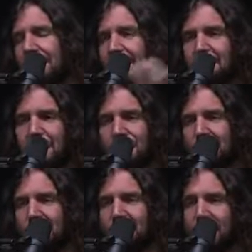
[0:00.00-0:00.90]
Text
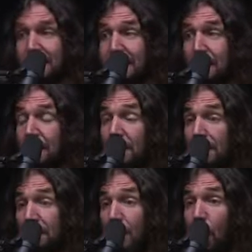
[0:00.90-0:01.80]
messages, things like that.
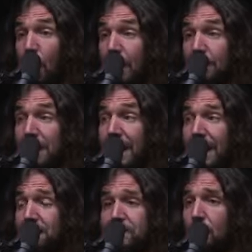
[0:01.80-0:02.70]
There's only one. You
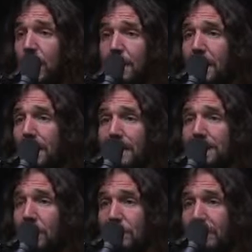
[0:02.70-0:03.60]
can't swipe on that
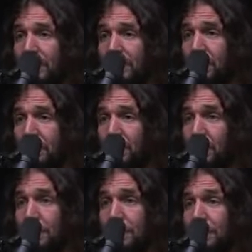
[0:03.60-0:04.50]
folder. Like there's only
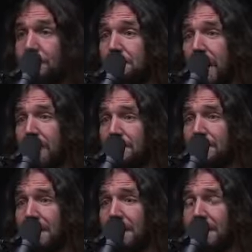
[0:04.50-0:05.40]
one page
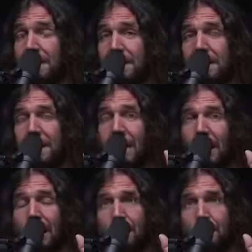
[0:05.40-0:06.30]
right there.
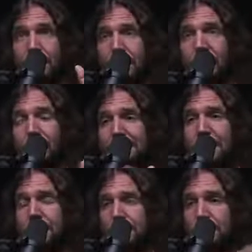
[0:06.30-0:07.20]
Mm-hmm. The other ones
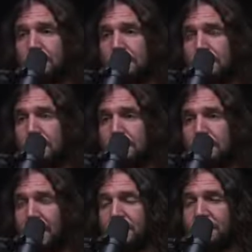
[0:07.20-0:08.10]
have a few different
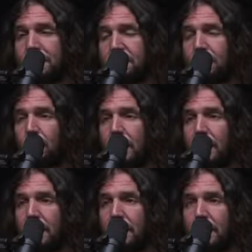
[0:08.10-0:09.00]
pages to
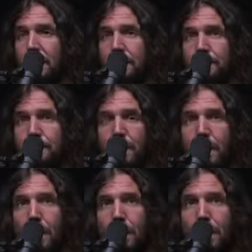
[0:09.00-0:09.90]
swipe on,
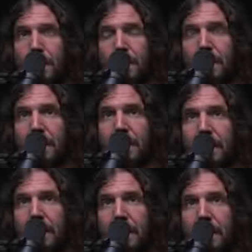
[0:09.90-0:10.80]
but
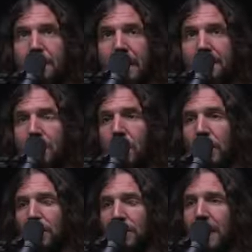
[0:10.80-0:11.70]
if I'm
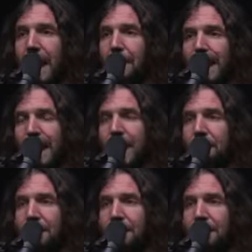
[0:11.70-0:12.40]
looking for an app and I can't